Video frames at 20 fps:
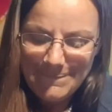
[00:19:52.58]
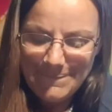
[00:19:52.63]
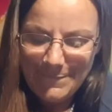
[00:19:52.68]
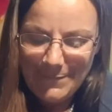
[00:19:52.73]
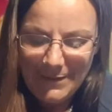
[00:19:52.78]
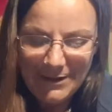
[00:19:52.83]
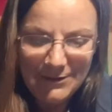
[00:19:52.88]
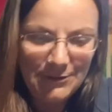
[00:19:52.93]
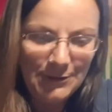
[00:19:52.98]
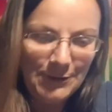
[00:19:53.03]

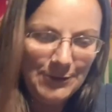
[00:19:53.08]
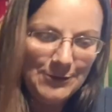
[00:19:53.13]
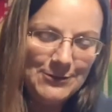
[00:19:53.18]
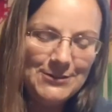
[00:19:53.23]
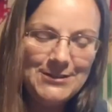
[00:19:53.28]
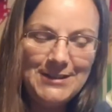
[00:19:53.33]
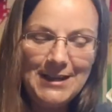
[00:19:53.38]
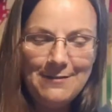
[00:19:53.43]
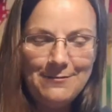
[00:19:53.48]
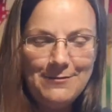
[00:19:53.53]
So there's
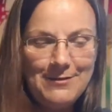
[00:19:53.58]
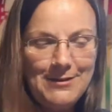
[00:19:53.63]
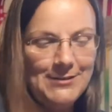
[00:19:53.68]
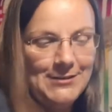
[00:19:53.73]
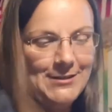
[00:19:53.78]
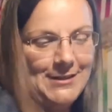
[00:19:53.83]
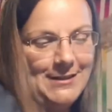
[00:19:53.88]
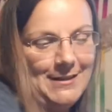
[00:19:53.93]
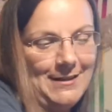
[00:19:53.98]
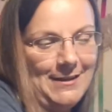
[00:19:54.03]

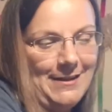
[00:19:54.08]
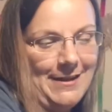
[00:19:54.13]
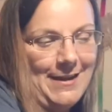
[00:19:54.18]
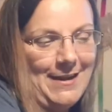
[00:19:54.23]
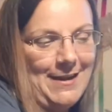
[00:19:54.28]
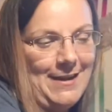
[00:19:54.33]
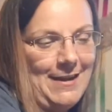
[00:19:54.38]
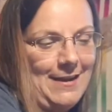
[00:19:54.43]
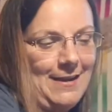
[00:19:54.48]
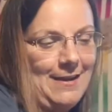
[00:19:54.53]
definitely
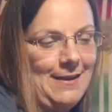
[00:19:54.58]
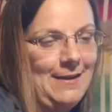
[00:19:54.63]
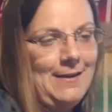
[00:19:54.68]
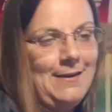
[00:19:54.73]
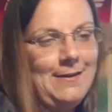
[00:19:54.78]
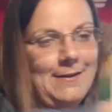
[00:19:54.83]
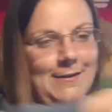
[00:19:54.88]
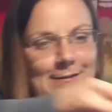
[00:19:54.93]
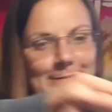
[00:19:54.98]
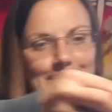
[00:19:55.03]
a...
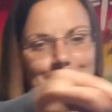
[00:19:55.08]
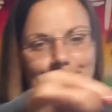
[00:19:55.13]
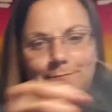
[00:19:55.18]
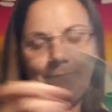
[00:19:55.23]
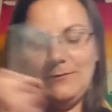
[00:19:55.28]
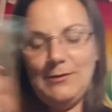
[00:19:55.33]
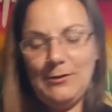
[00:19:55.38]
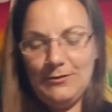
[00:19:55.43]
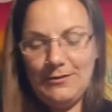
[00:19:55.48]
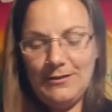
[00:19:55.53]

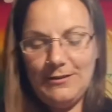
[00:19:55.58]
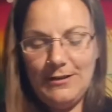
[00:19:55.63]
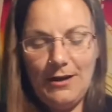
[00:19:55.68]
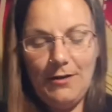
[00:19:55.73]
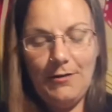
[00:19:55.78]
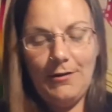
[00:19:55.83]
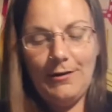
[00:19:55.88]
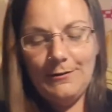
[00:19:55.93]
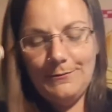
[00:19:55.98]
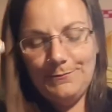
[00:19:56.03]
There's the
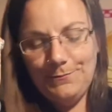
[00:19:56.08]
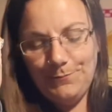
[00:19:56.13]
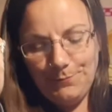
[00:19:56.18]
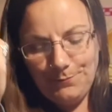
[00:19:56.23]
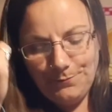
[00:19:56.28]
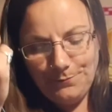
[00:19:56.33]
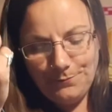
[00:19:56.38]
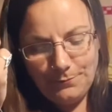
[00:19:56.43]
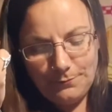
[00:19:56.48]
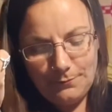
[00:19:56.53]
Tower.
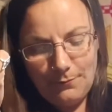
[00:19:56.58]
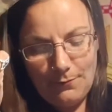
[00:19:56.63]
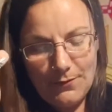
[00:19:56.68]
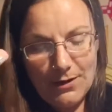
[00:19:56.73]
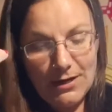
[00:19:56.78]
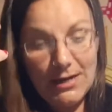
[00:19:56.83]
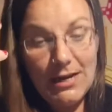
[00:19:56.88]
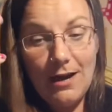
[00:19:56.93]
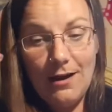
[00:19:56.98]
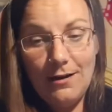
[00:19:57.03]

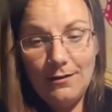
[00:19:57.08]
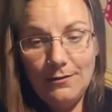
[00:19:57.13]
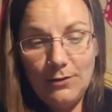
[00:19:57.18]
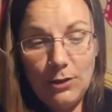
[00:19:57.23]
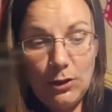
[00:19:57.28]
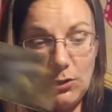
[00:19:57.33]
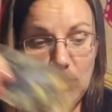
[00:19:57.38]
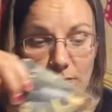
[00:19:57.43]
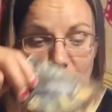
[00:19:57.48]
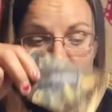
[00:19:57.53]
Yeah, the
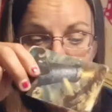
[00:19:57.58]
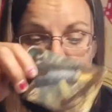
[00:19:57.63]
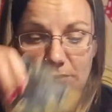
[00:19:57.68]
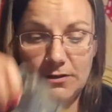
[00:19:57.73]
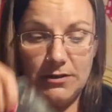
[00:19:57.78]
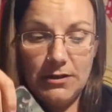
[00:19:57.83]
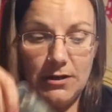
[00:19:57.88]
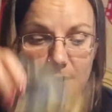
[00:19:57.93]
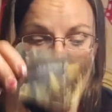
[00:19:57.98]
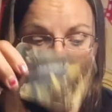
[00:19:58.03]
universe is
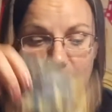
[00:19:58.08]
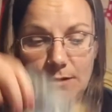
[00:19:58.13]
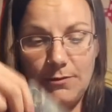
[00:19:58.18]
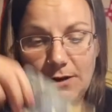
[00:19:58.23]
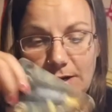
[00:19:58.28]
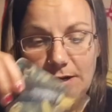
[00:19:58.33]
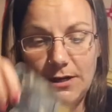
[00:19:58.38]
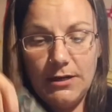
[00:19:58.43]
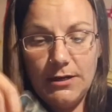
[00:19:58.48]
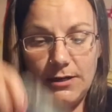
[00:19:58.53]
going to come right
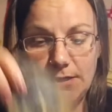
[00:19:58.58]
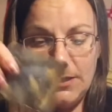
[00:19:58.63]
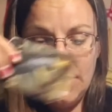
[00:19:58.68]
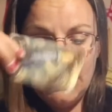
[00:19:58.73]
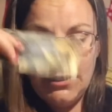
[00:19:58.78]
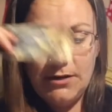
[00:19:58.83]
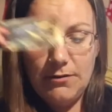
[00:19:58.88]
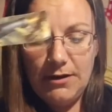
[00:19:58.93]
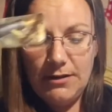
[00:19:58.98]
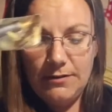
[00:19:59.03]
in and kick
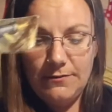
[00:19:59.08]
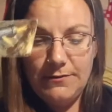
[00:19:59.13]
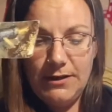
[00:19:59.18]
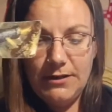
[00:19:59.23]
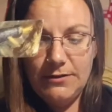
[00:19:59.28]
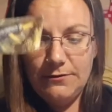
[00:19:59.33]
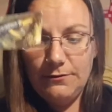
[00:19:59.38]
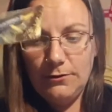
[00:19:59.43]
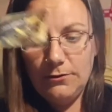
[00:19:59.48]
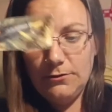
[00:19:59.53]
you right in the face
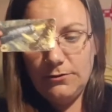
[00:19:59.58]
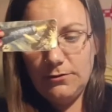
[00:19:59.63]
first.